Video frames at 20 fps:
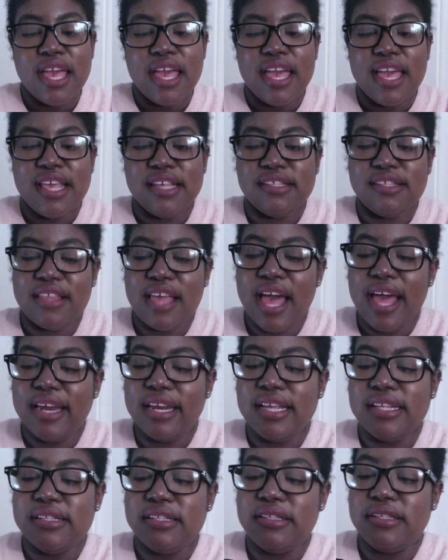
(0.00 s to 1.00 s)
is that
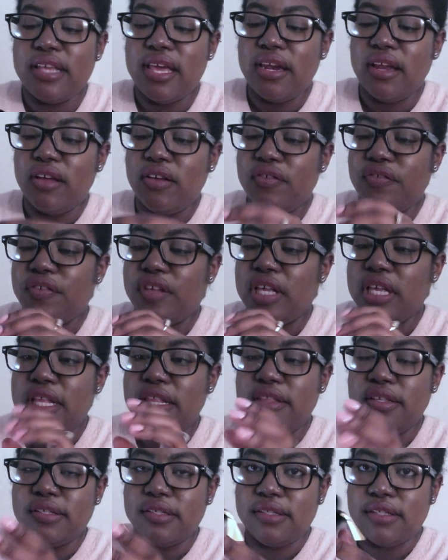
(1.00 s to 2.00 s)
instead of
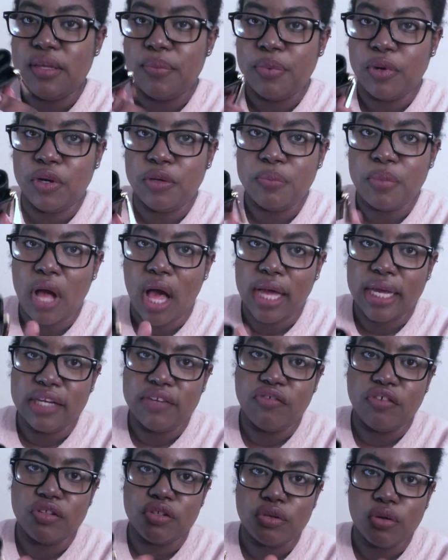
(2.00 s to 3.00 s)
the zippered pocket
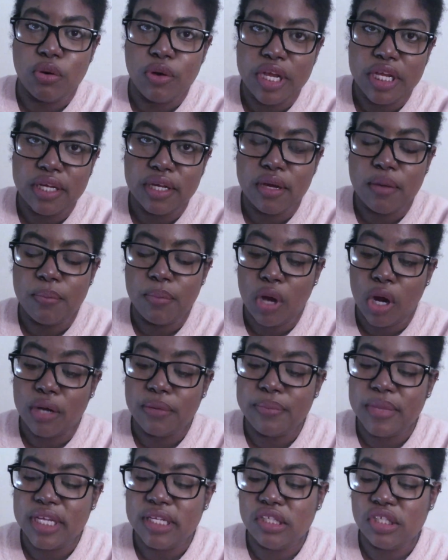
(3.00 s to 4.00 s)
for the coin
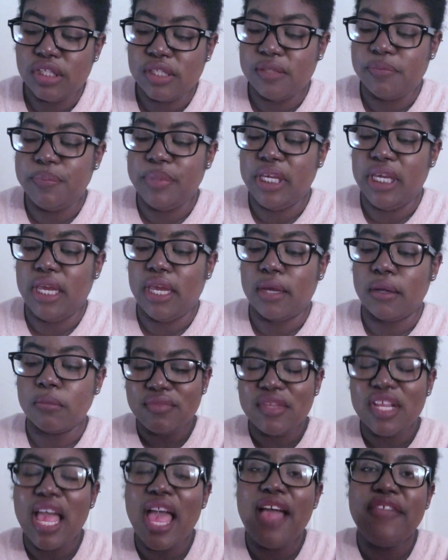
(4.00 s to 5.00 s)
compartment just being
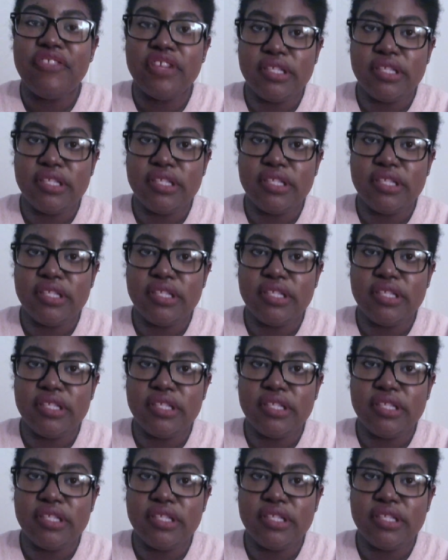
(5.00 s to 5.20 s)
at the